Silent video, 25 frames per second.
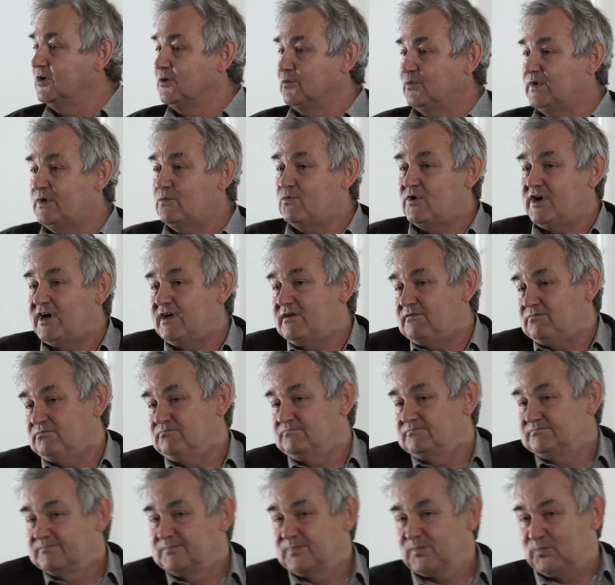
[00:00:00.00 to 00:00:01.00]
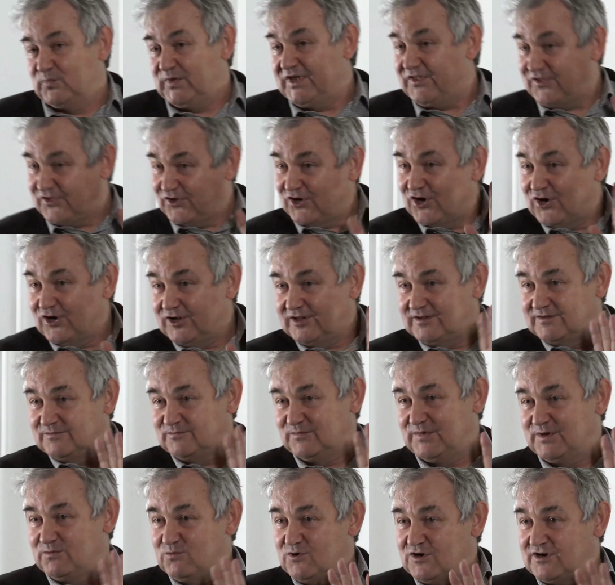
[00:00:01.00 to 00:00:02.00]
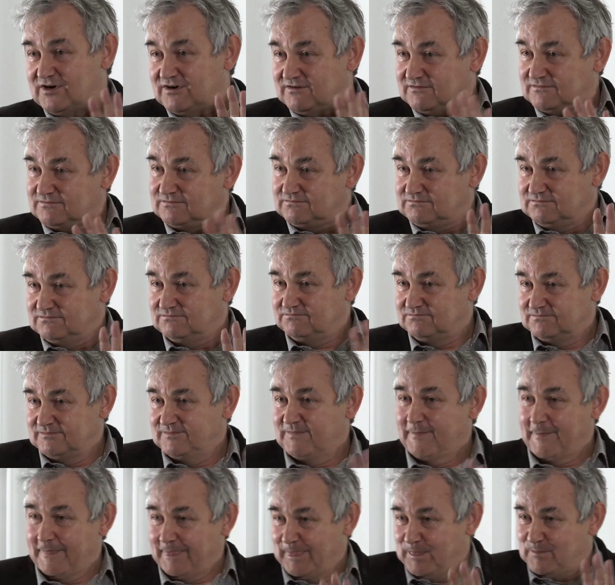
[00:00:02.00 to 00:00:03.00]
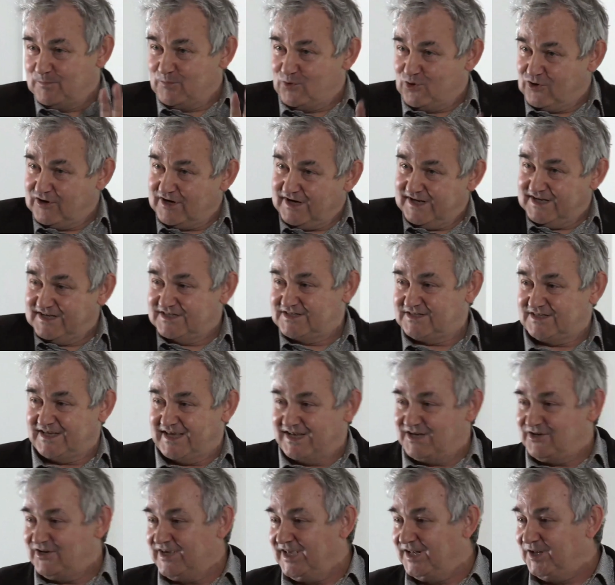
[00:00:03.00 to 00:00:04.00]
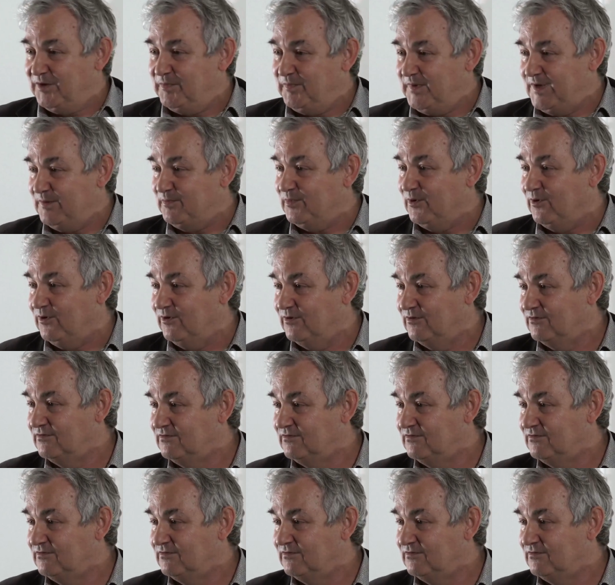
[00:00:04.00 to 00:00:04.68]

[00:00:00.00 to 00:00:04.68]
We thought we were more or less educated people.